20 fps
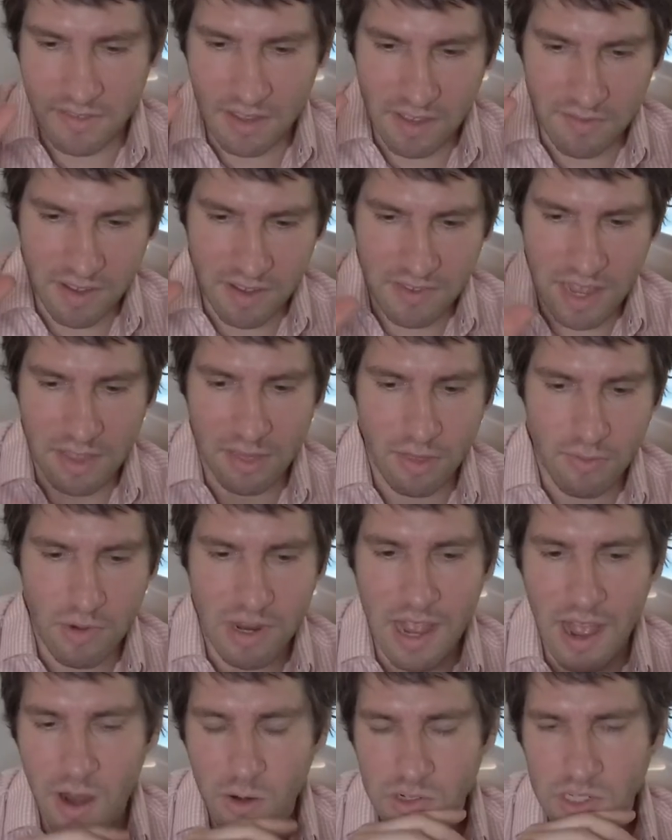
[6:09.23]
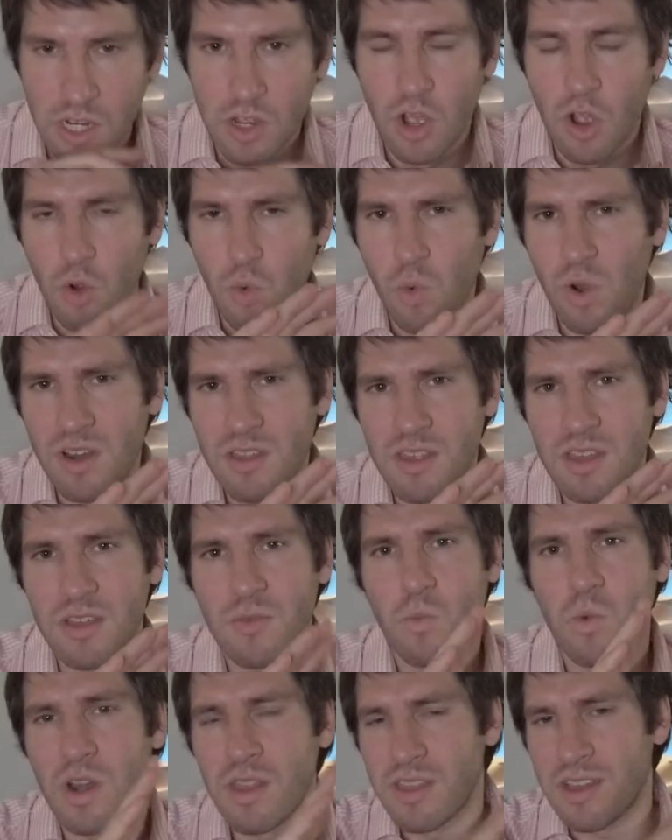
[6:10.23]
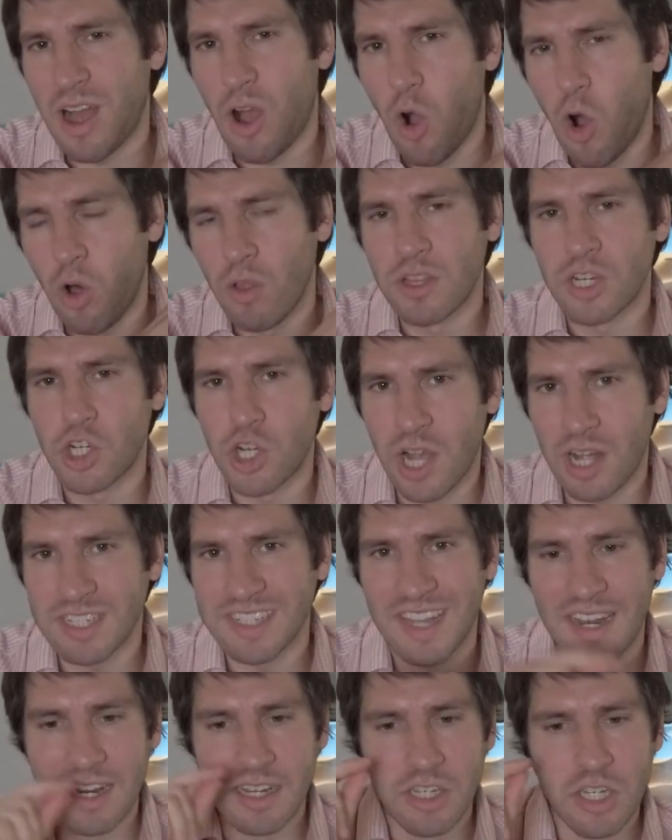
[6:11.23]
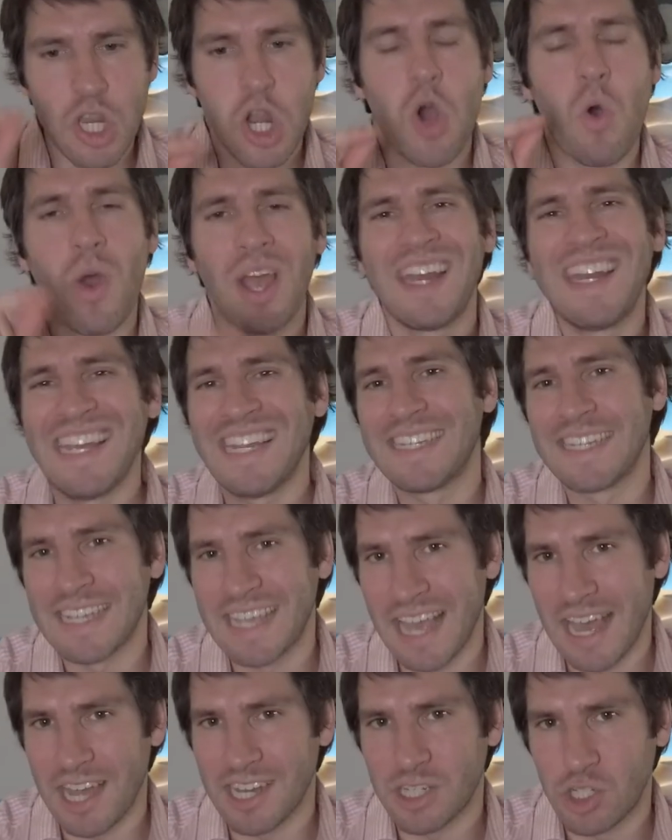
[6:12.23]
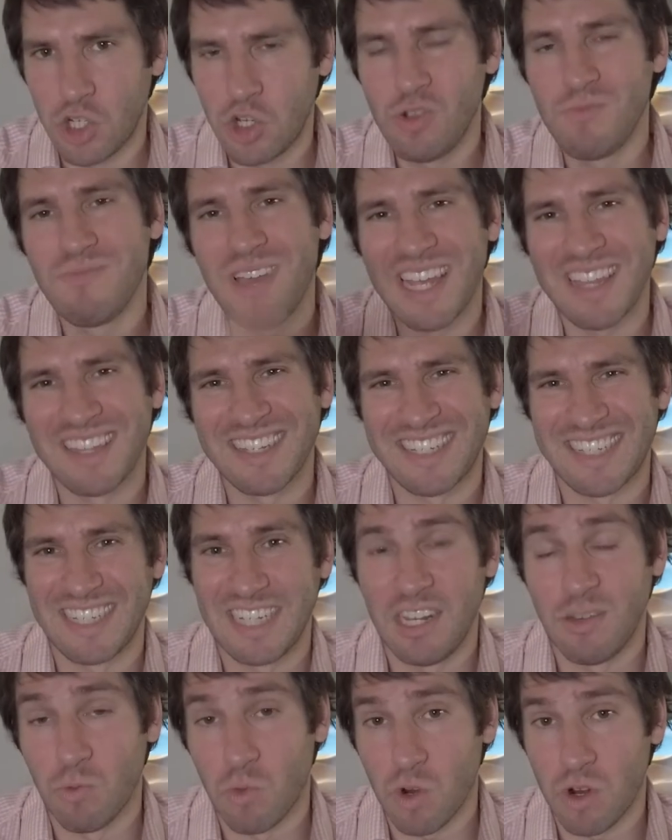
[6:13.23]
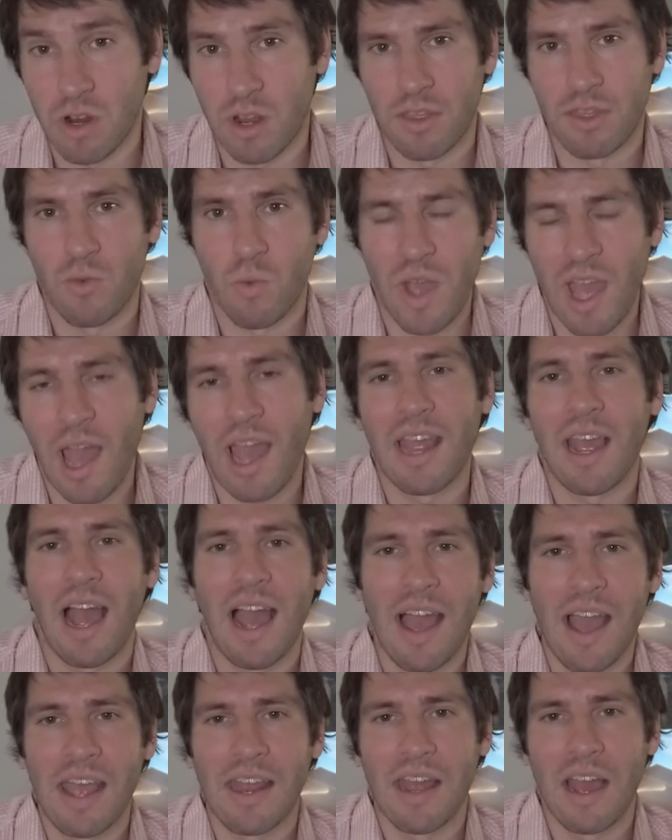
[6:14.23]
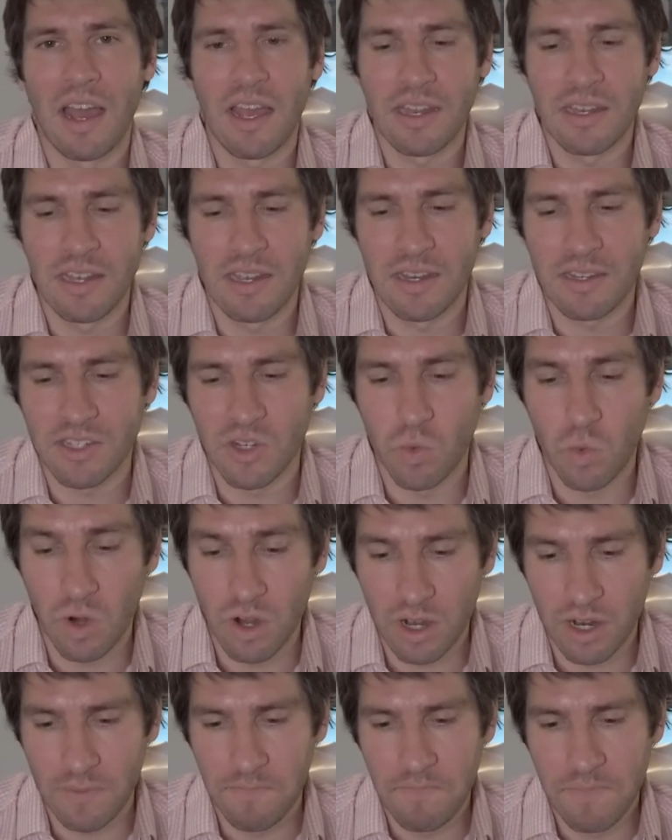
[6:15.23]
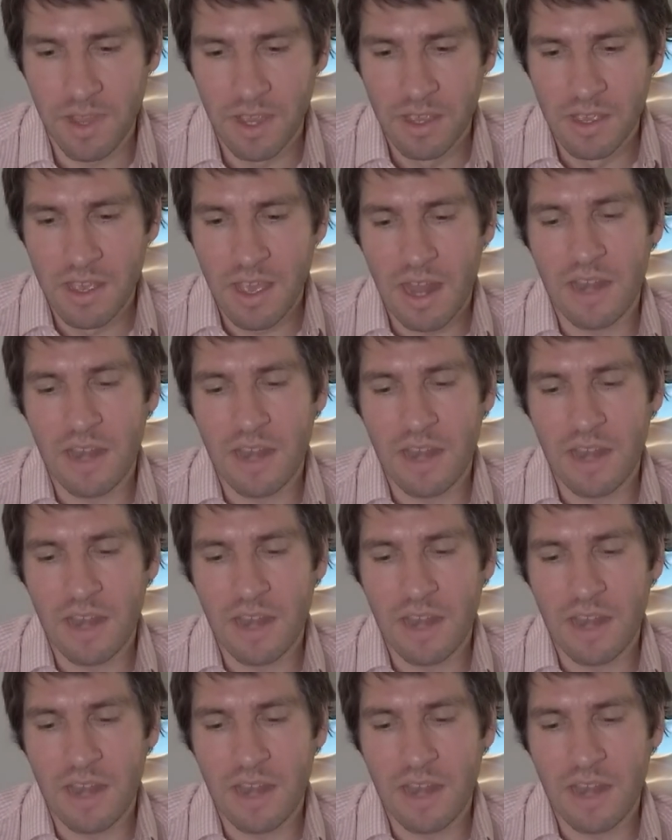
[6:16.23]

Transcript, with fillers: If, if I've got three hours, what are the what are the all the shots that I know I need to get to make the scene work the way I, I, I need it to work?